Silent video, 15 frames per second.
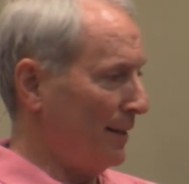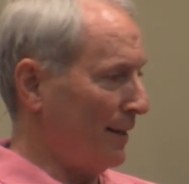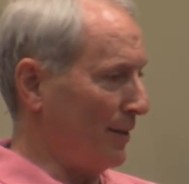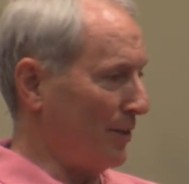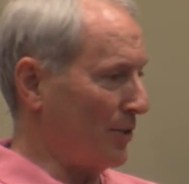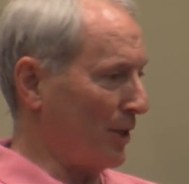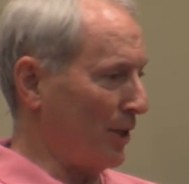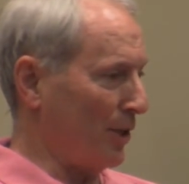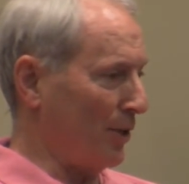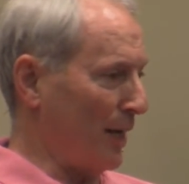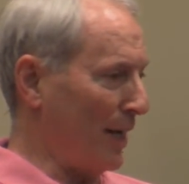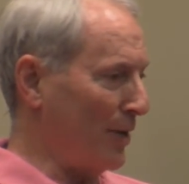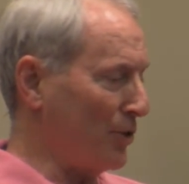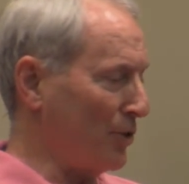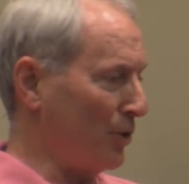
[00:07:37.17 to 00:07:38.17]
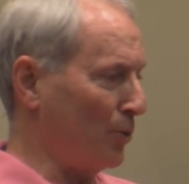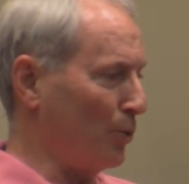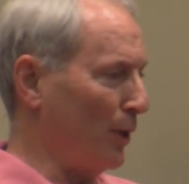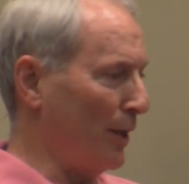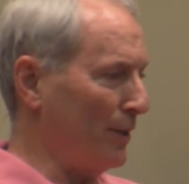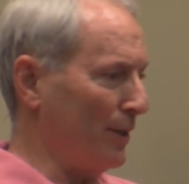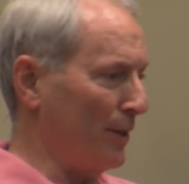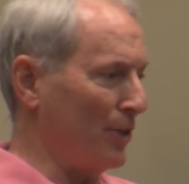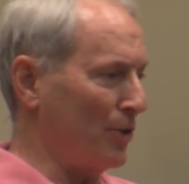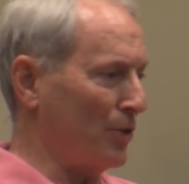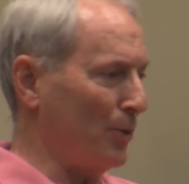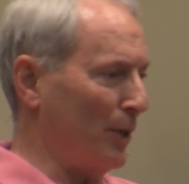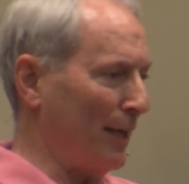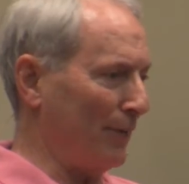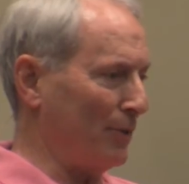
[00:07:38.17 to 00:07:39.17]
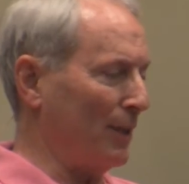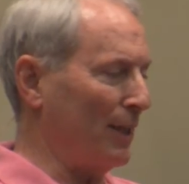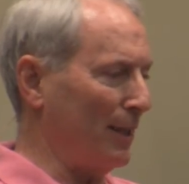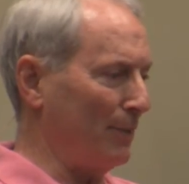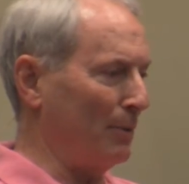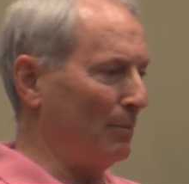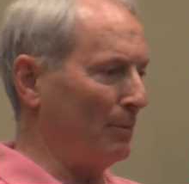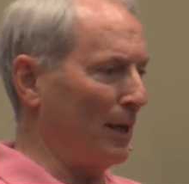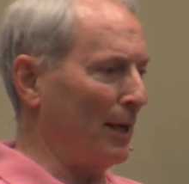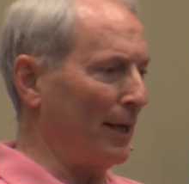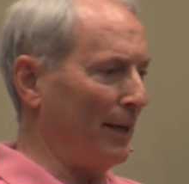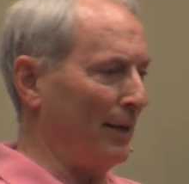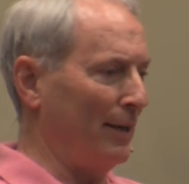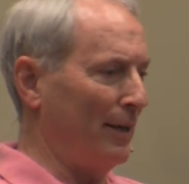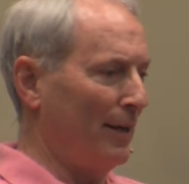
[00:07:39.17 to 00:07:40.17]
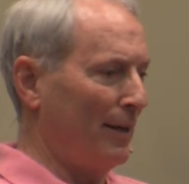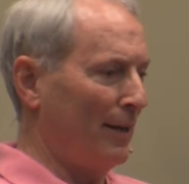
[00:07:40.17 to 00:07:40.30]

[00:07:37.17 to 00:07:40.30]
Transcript: And so, as your witness, we have to keep in mind